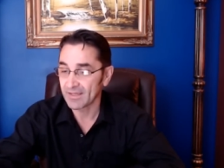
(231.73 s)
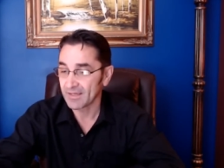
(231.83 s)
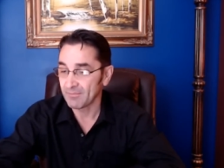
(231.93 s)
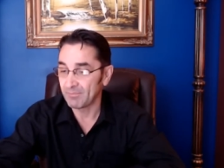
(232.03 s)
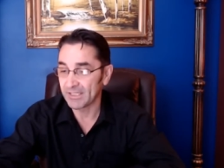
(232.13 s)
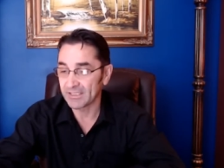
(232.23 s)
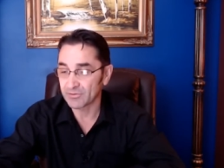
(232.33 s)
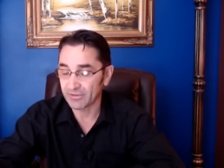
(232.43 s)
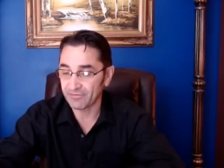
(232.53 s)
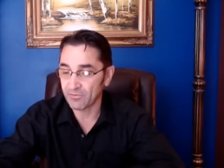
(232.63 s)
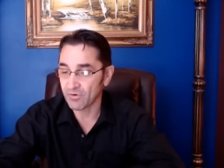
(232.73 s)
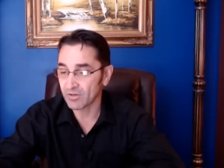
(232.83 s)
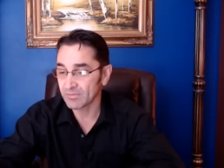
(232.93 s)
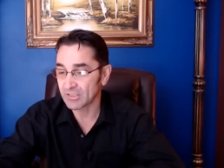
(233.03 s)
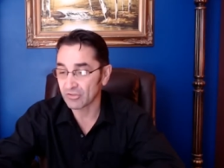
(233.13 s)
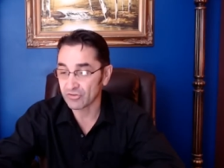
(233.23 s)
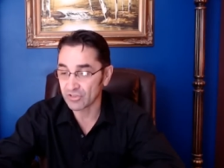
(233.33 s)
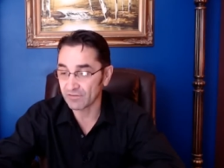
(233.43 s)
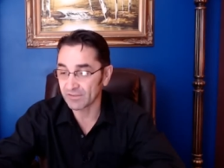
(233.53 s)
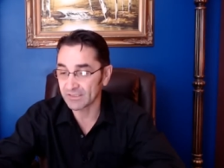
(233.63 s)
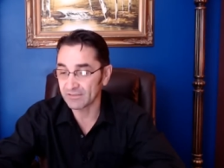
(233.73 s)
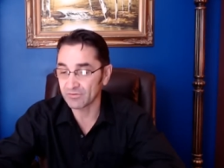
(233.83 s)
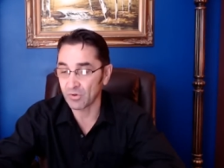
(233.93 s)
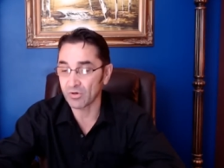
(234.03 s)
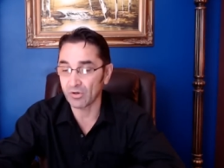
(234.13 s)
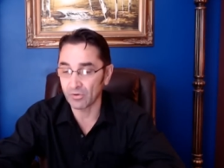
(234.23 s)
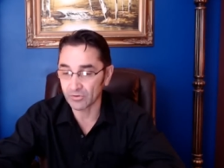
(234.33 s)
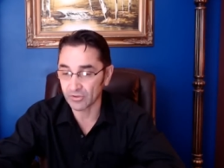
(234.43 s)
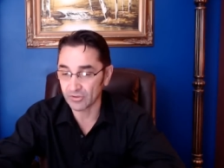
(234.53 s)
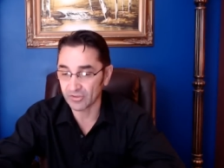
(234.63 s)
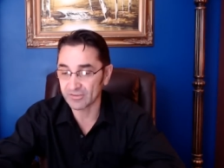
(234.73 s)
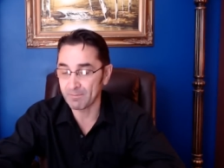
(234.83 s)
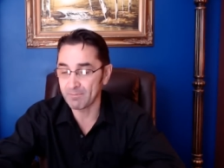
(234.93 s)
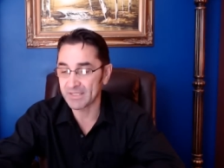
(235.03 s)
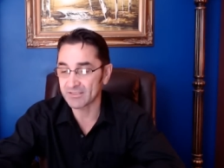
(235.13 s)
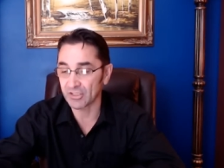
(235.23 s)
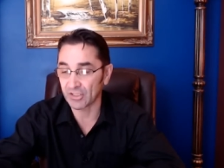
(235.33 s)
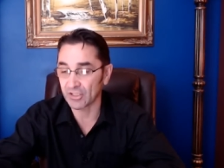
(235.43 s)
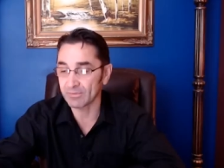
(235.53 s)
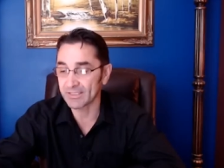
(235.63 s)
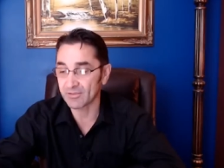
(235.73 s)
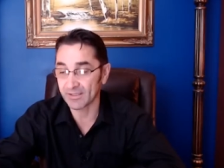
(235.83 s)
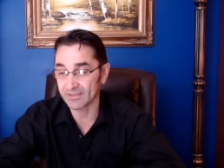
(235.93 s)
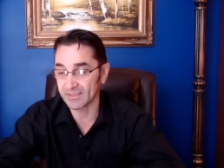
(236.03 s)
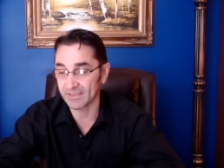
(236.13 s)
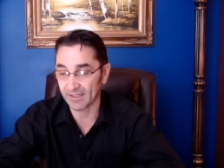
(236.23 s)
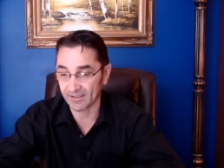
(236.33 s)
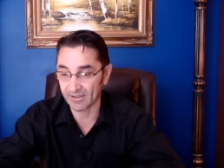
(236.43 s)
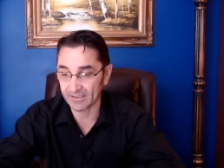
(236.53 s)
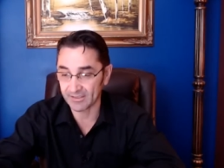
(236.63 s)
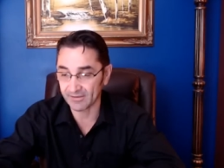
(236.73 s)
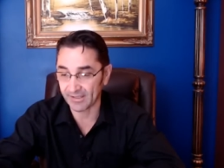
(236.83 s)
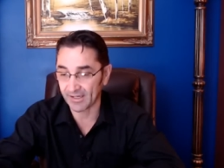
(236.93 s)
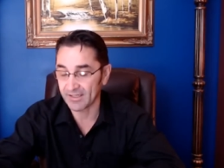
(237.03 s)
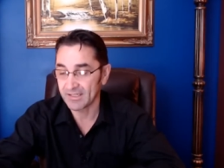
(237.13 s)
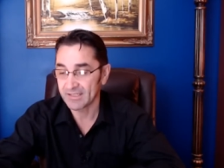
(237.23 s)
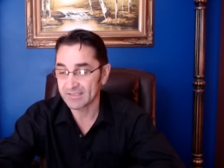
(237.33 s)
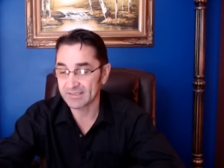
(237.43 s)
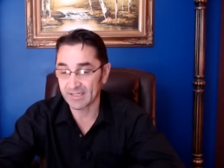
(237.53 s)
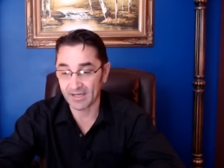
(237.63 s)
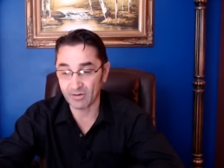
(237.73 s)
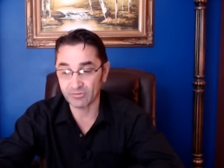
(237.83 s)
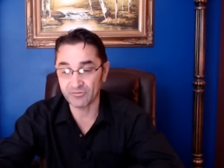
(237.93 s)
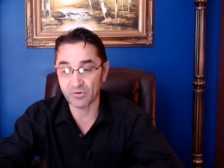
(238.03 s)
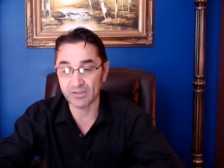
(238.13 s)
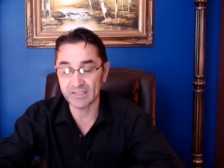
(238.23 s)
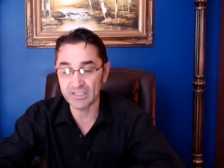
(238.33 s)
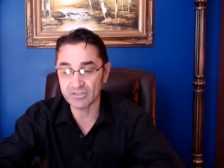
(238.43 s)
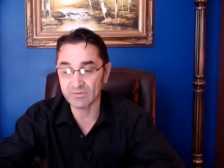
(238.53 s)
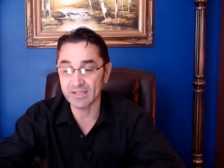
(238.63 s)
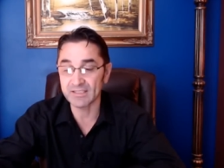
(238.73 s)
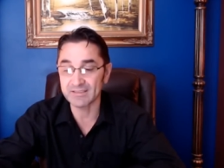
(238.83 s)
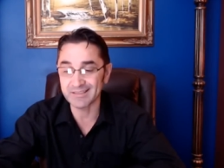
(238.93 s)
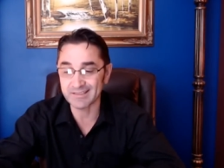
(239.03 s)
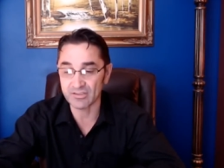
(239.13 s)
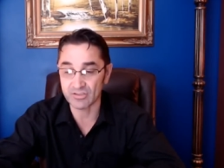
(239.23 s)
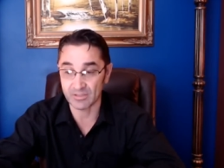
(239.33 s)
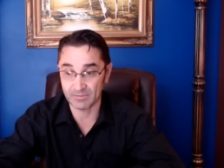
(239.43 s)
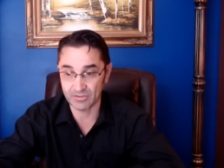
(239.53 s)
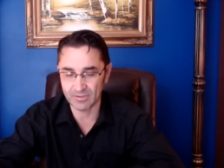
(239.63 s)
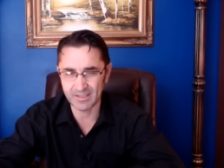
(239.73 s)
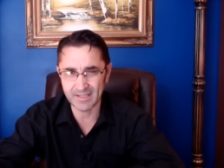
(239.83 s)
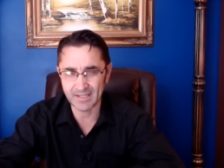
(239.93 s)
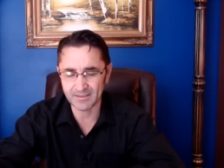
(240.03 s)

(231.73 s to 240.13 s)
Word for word: be it reform, conservative or orthodox, meets the current criteria, criteria set out for Israeli citizenship. Did you hear that?